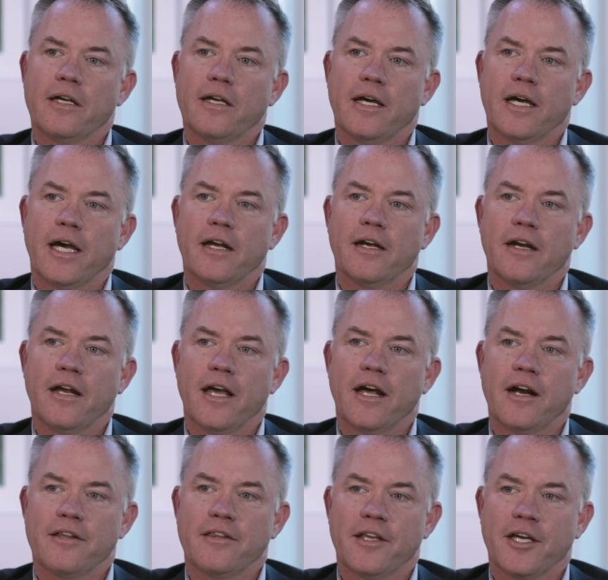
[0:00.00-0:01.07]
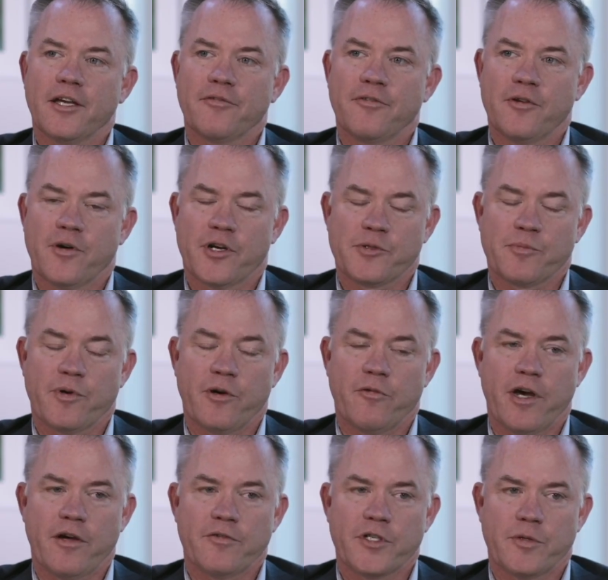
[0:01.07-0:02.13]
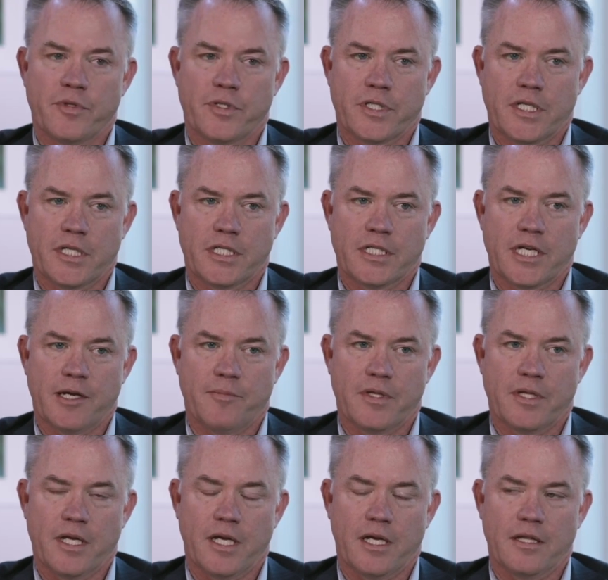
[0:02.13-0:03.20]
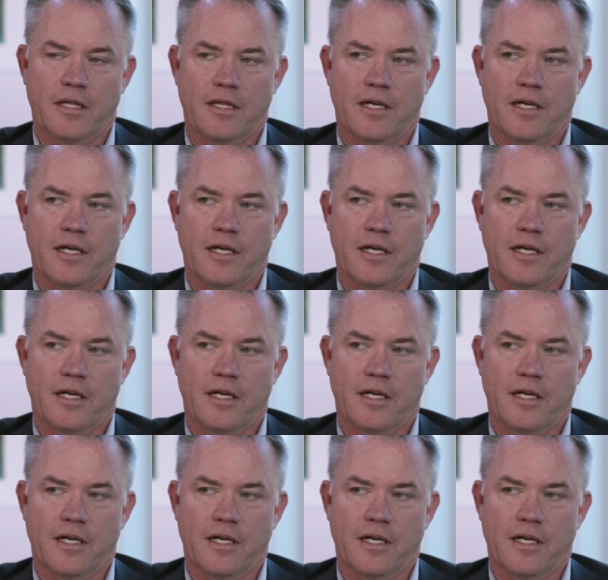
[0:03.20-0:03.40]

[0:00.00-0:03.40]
And I think if you ask my wife, she would say the same thing.